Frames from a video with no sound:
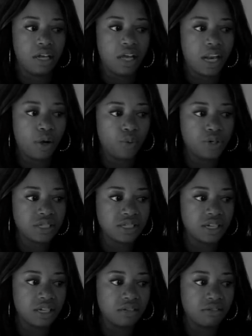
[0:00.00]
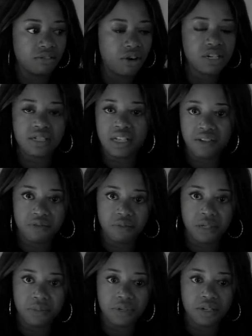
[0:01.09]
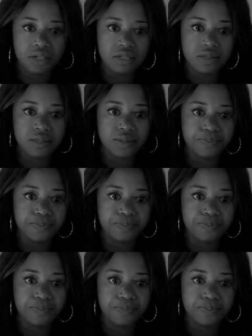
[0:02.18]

And I always say, God saved me, because